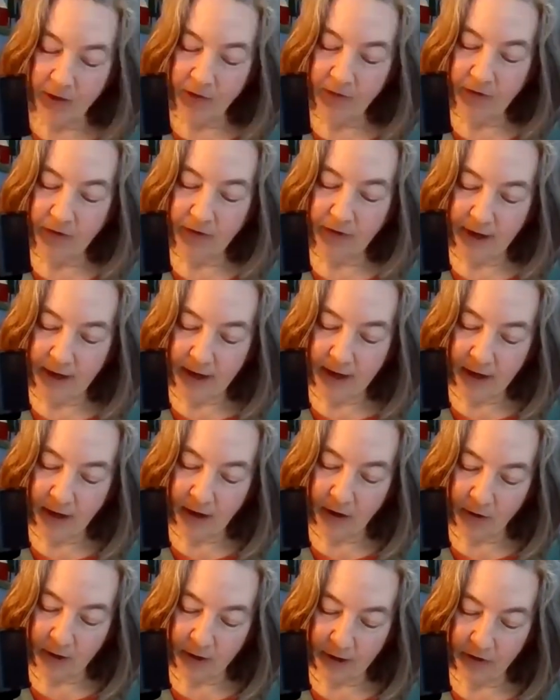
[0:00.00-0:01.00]
you've
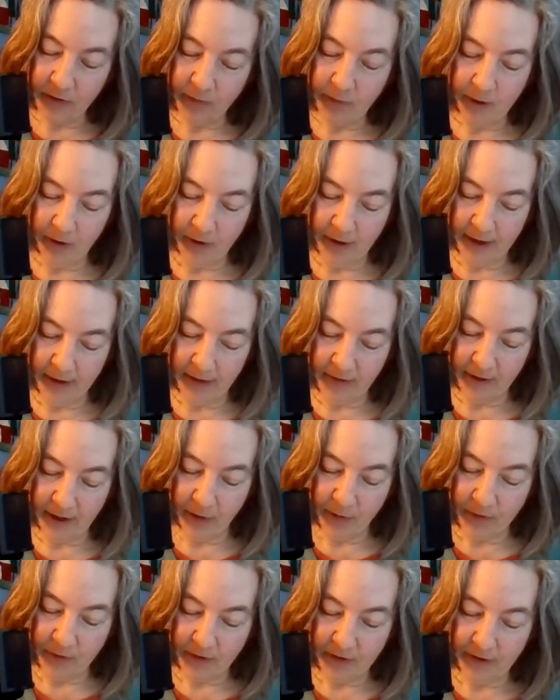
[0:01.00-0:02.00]
seen or experienced
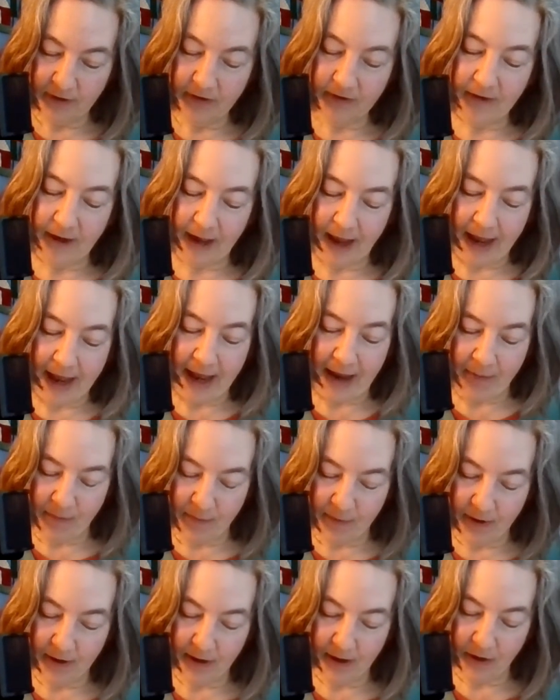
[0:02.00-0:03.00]
that was the
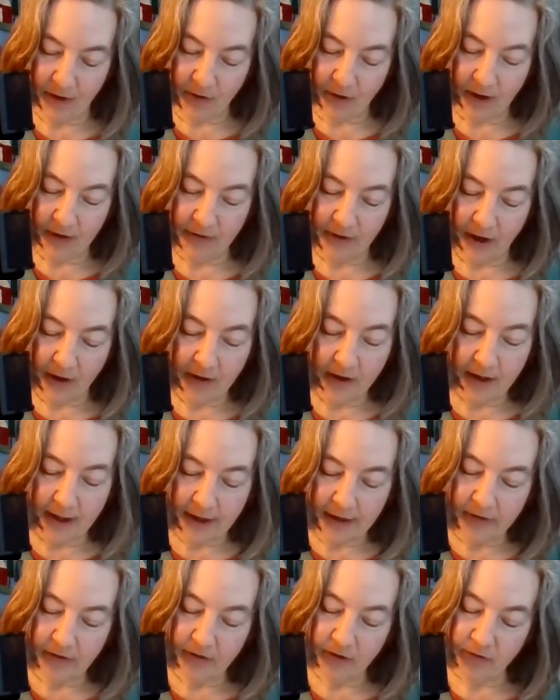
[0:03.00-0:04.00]
same across all the
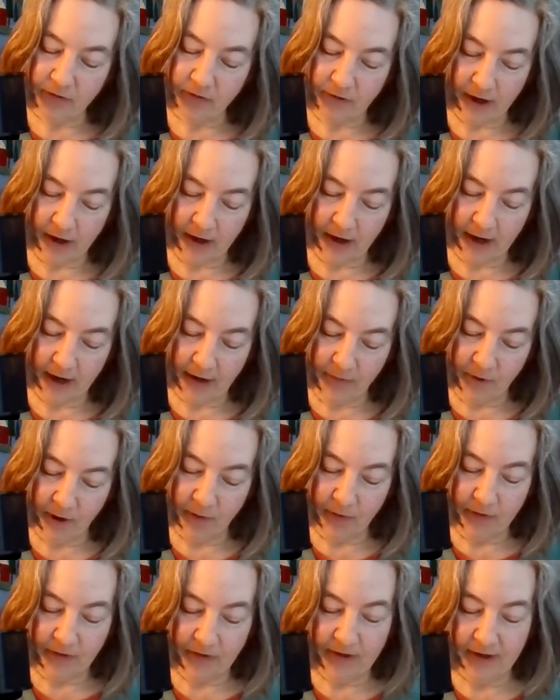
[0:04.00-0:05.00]
legs so far, and
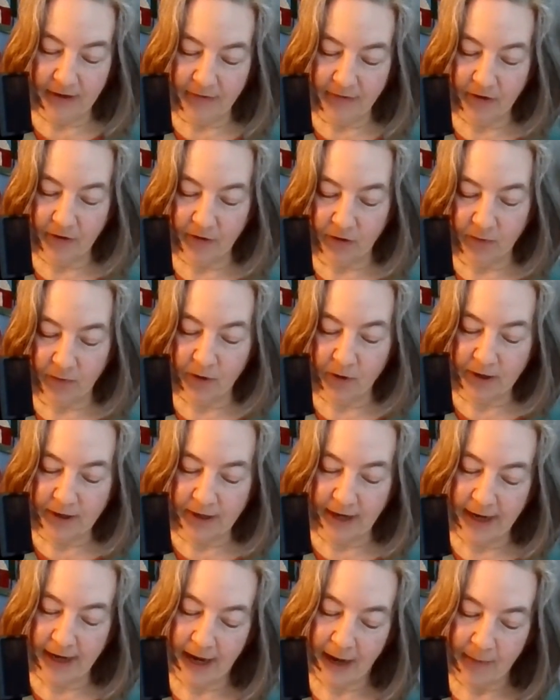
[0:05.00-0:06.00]
what was different or more
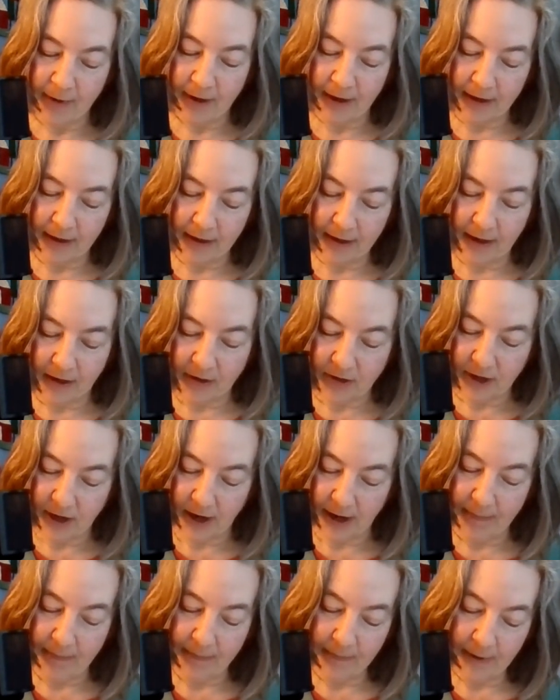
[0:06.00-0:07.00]
dynamic each
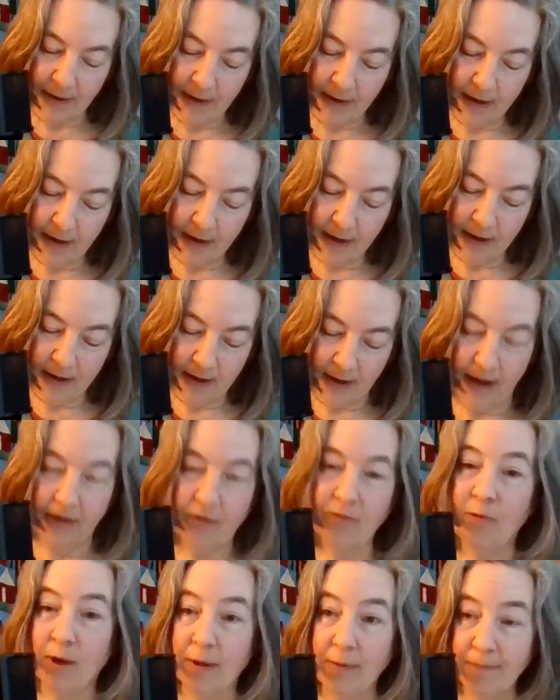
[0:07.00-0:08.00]
time?
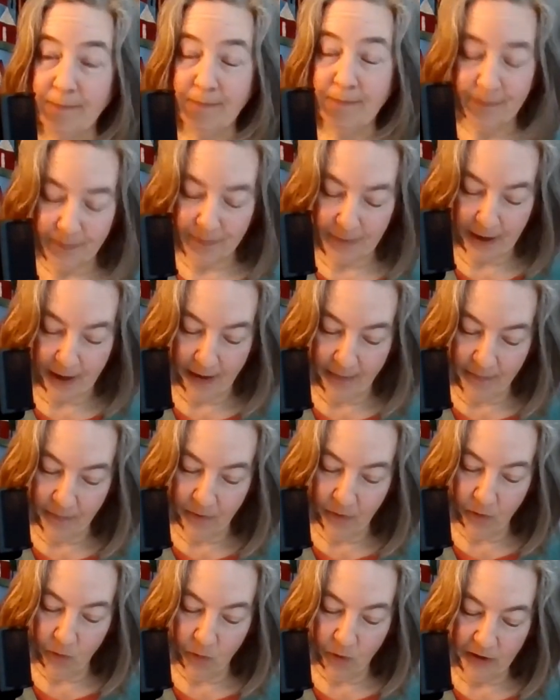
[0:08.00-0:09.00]
That's one.
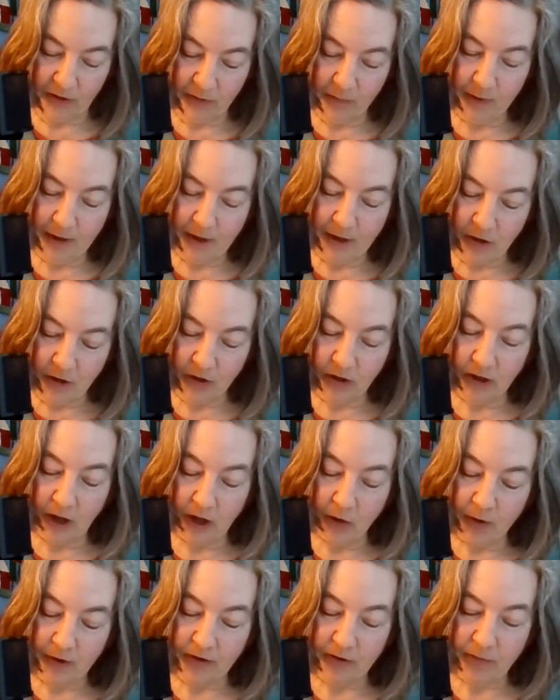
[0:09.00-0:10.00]
What's been your
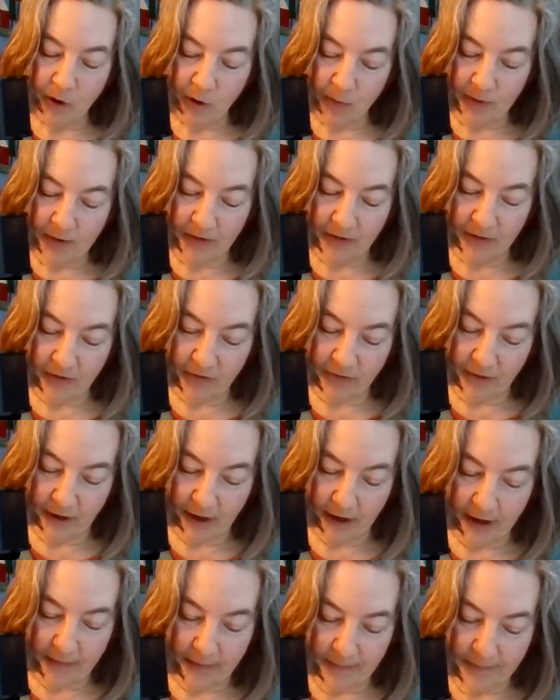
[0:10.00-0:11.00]
lowest moment so
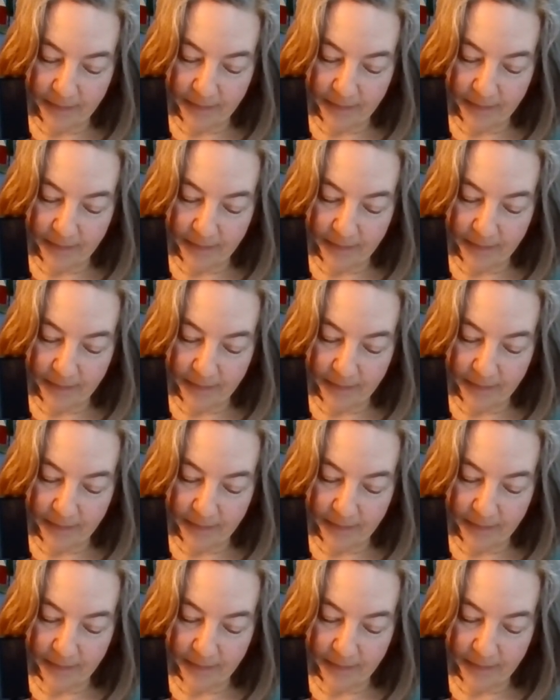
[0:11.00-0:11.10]
far?